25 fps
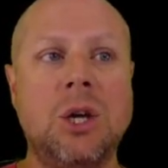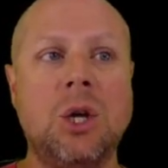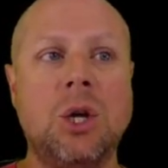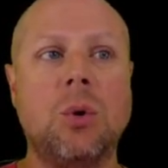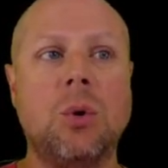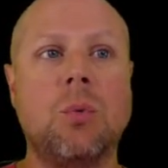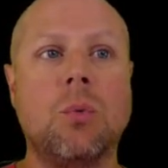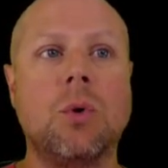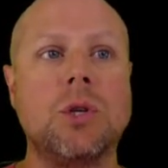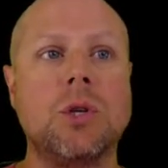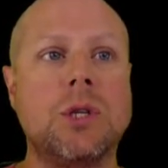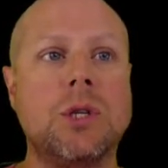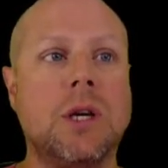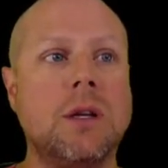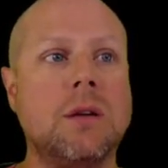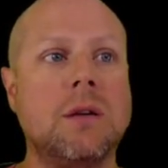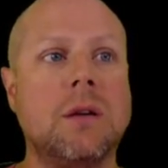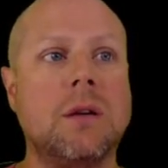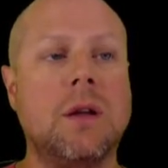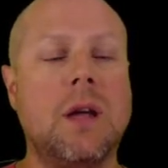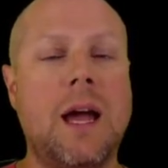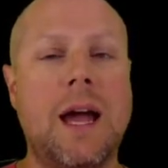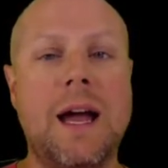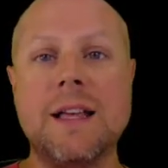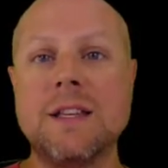were
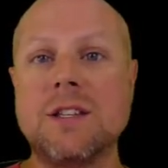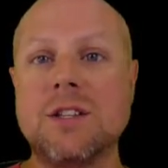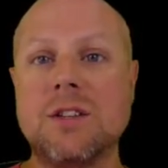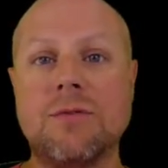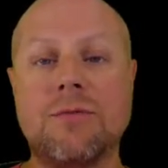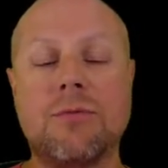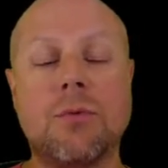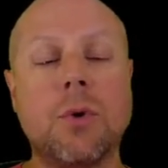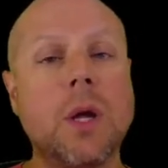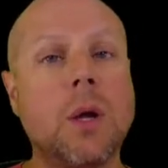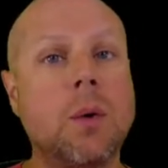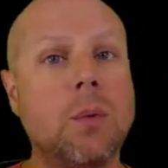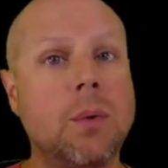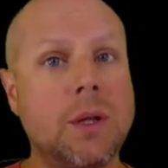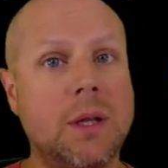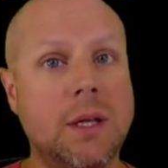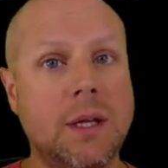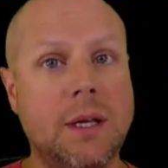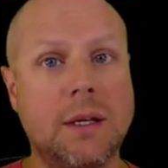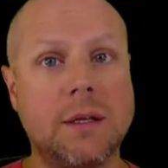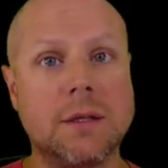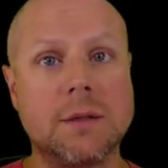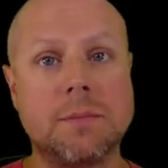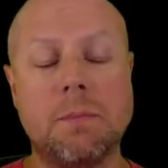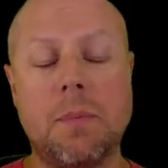done as
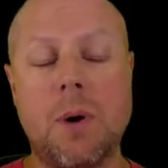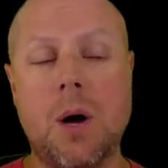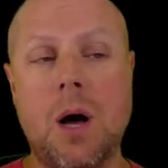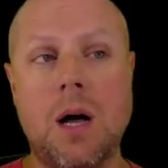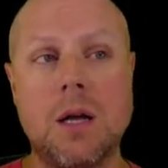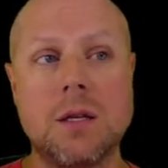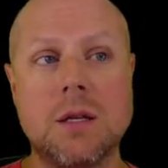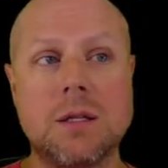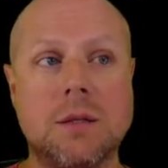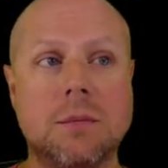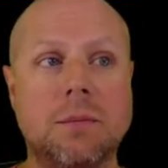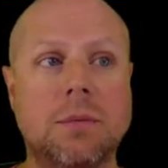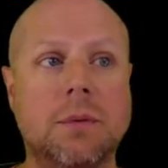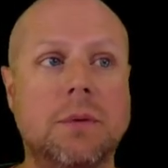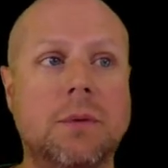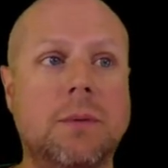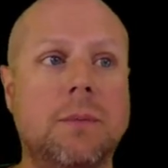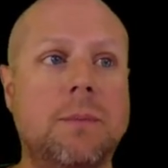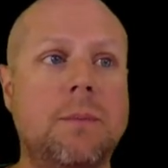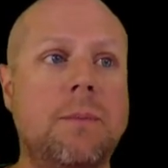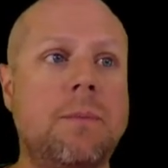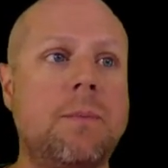frequently as possible.